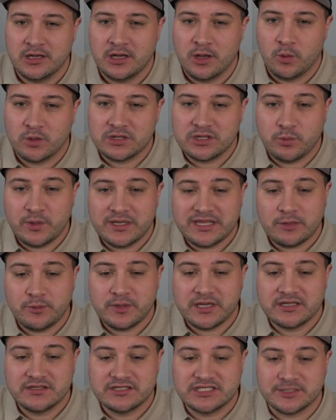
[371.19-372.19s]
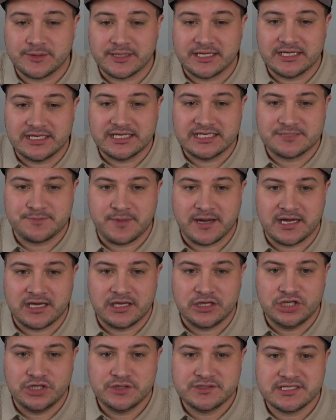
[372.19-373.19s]
Well, the way that we can do it is by
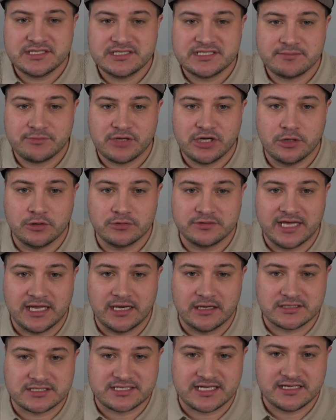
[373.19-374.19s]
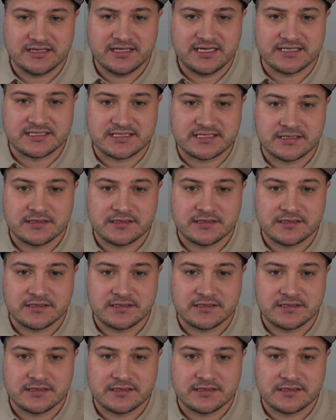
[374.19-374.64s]
using some code that looks like this.